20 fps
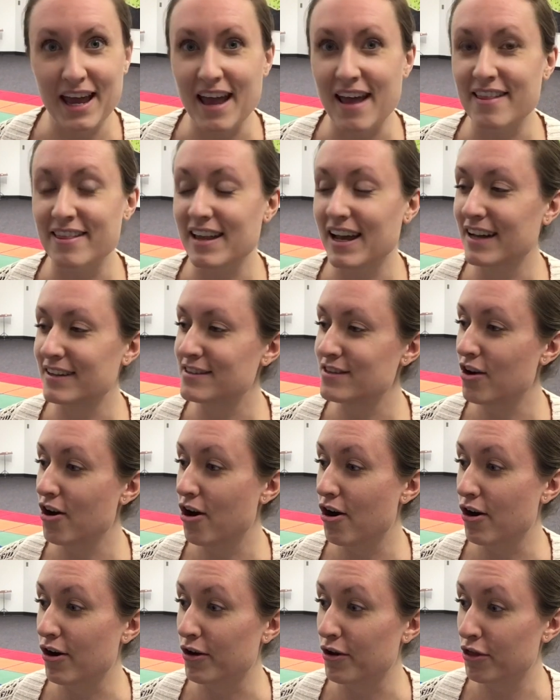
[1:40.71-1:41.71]
and that's
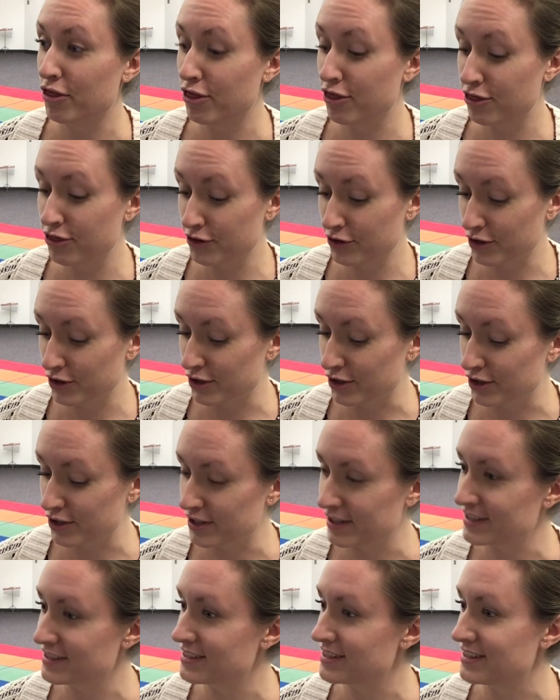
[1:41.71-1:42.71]
our
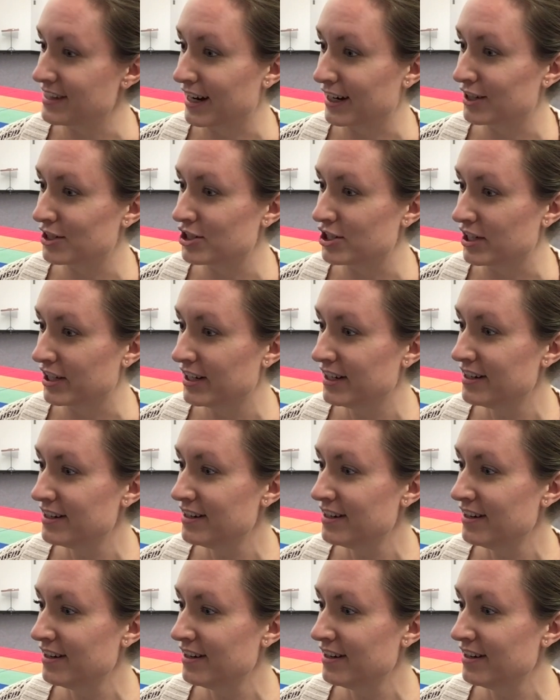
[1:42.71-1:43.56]
3rd section.